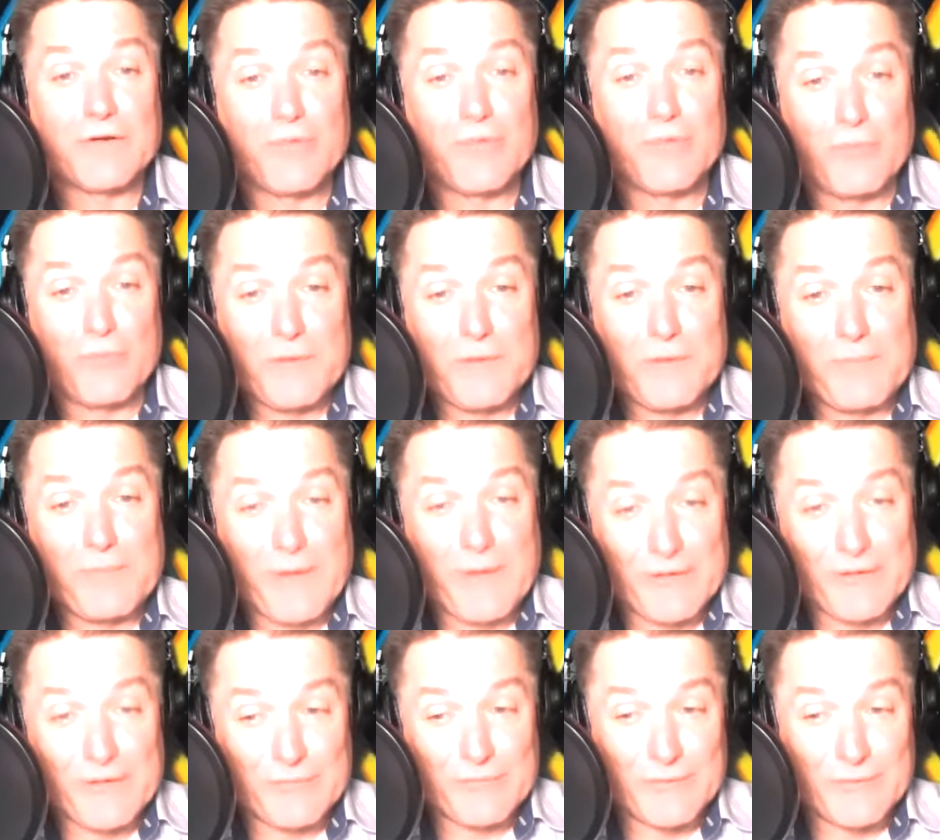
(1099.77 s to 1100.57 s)

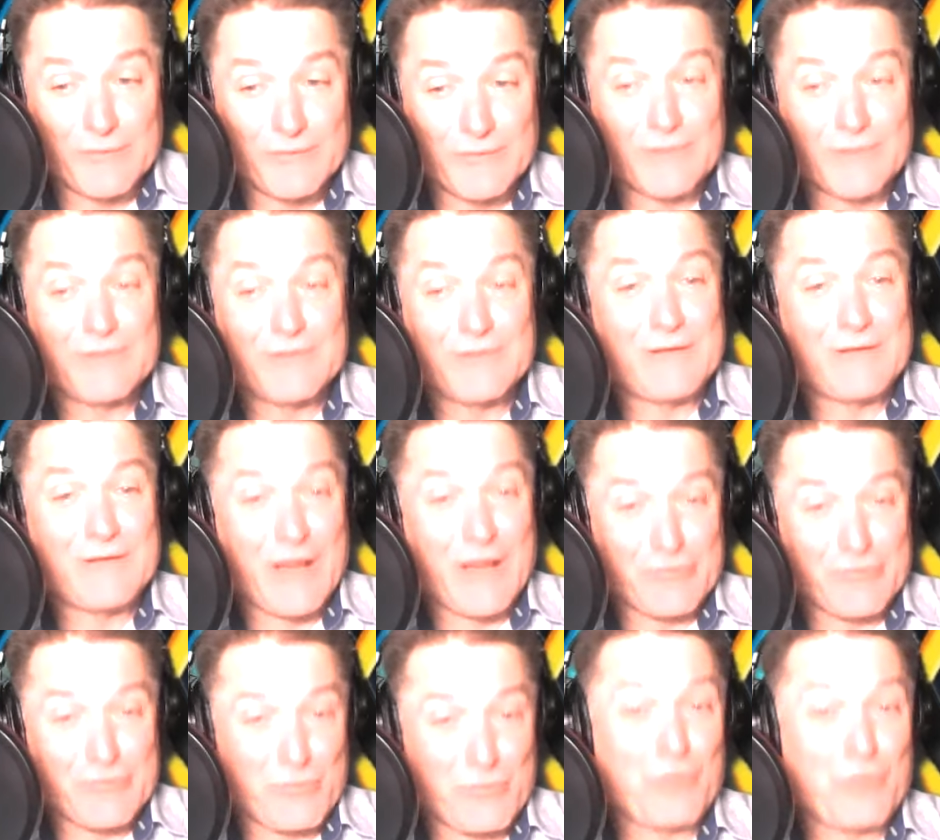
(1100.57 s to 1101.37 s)
replacement
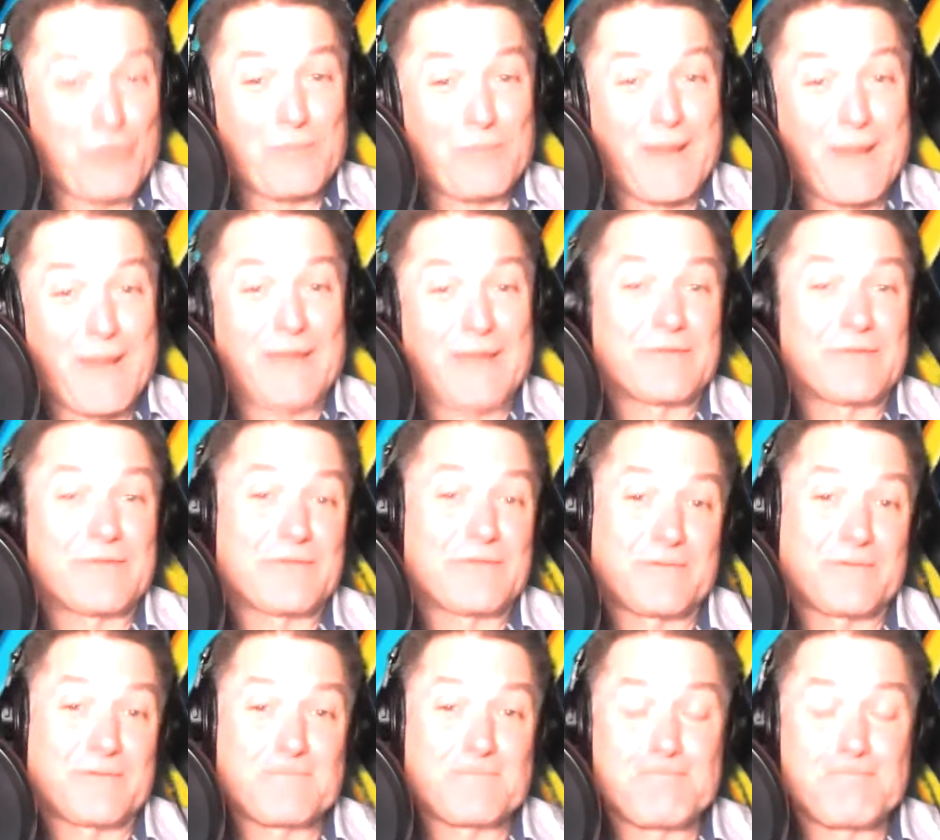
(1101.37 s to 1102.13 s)
dashboard mats.